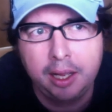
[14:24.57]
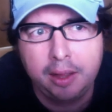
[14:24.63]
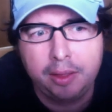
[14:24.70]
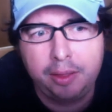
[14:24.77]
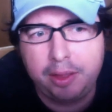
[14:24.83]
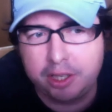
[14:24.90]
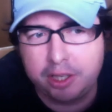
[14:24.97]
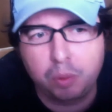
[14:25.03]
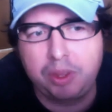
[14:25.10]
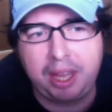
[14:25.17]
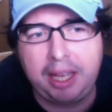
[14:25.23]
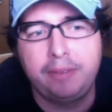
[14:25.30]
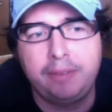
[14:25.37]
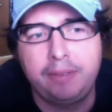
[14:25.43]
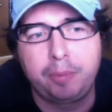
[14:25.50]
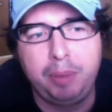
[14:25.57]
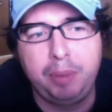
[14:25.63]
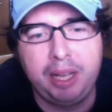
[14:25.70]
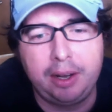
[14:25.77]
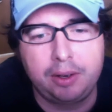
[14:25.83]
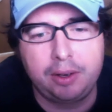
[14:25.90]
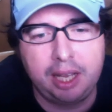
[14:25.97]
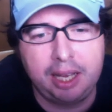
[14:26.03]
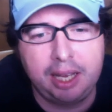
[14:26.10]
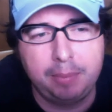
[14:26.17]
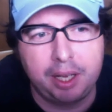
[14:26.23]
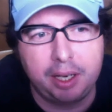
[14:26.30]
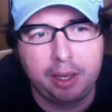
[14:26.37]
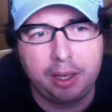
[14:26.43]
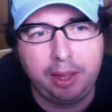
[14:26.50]
this is what they get for being
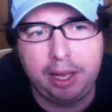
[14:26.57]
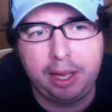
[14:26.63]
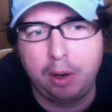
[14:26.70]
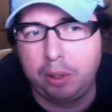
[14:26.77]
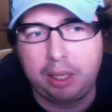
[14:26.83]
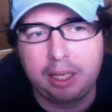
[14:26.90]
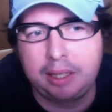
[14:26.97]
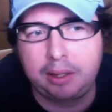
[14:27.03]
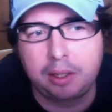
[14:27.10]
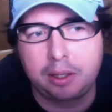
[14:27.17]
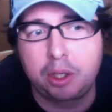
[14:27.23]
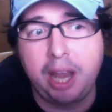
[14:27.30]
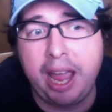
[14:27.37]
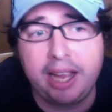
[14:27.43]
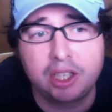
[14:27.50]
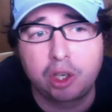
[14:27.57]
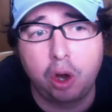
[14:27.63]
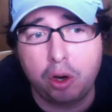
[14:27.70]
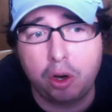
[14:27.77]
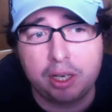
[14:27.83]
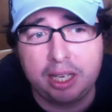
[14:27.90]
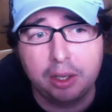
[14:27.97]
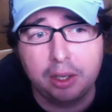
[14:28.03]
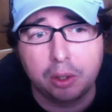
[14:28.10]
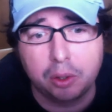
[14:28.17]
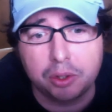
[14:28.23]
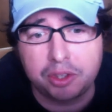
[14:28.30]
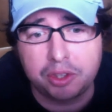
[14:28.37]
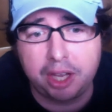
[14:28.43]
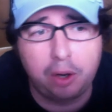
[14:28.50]
entertainment. They don't get those NASCAR
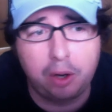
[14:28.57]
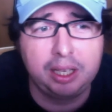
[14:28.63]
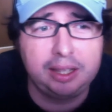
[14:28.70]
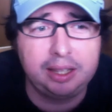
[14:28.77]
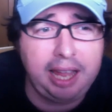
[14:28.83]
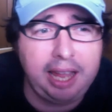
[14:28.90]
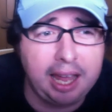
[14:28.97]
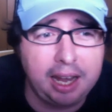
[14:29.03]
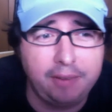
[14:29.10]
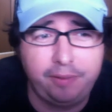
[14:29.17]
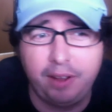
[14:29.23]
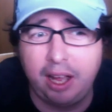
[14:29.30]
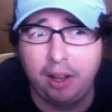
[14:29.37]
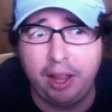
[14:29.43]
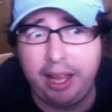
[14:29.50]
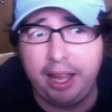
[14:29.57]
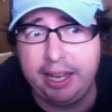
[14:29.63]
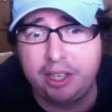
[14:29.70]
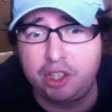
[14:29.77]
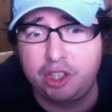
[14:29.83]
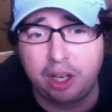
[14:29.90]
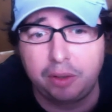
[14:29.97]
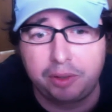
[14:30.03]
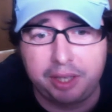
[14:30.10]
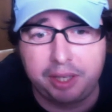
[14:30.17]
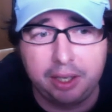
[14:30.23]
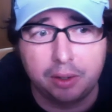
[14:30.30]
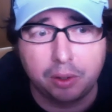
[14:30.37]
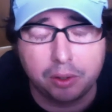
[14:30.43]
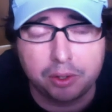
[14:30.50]
deals. They don't get the NFL, NHL
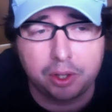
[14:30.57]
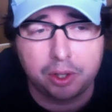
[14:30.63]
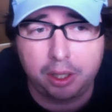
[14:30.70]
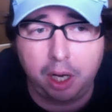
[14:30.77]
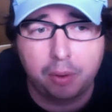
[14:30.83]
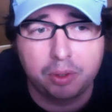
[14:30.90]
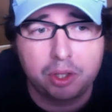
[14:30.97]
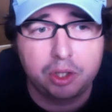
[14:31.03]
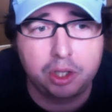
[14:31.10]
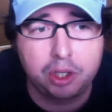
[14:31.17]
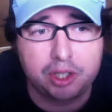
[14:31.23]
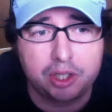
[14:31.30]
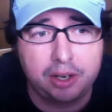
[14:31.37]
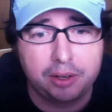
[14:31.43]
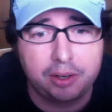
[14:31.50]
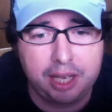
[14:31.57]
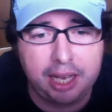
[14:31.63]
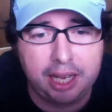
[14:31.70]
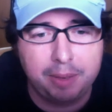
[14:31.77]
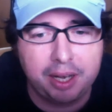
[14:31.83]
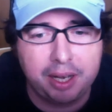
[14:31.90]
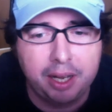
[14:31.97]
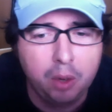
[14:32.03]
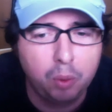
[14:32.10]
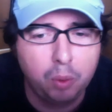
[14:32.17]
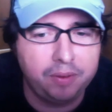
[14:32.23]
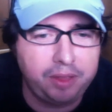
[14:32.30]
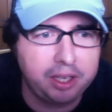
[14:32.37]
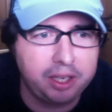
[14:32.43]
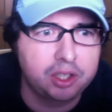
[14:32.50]
deals. They're like, oh, it's just entertainment. Where
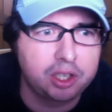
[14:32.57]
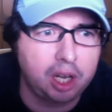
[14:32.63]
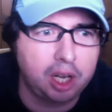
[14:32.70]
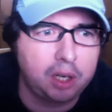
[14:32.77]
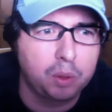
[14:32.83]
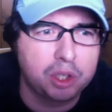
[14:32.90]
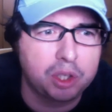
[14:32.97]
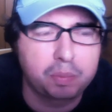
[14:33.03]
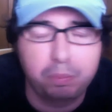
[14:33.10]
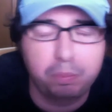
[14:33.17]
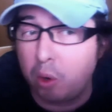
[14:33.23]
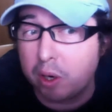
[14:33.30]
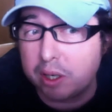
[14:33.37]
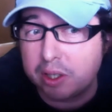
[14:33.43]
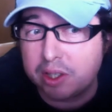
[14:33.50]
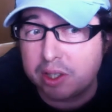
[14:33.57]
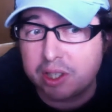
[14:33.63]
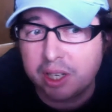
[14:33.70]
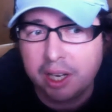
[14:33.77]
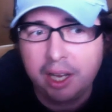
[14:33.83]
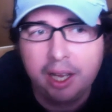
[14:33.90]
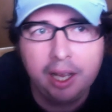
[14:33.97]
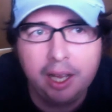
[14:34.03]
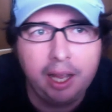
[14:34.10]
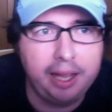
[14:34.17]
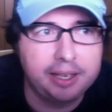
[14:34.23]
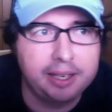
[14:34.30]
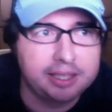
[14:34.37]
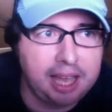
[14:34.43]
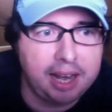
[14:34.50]
if they stuck with sports
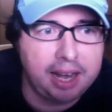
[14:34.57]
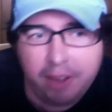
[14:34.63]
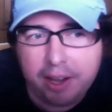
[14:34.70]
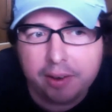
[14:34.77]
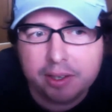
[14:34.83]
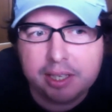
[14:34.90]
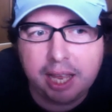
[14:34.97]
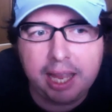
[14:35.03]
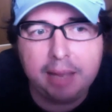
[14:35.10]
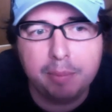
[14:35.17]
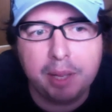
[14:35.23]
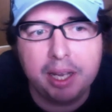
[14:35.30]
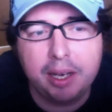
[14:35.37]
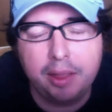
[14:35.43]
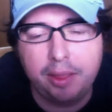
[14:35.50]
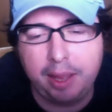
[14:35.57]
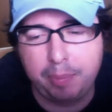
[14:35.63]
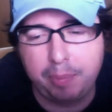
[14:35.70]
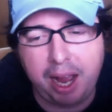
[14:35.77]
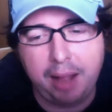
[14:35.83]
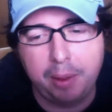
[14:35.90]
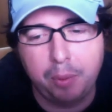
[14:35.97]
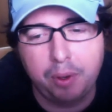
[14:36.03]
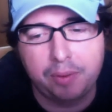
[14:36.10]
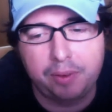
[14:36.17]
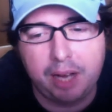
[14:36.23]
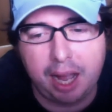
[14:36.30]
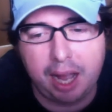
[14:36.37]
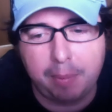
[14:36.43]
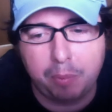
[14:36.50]
instead of entertainment, they probably would have
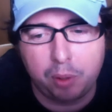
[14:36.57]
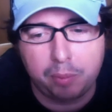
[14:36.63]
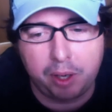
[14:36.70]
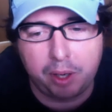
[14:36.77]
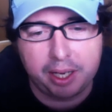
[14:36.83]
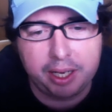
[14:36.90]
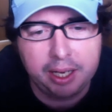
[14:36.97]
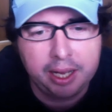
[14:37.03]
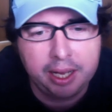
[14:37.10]
got more money.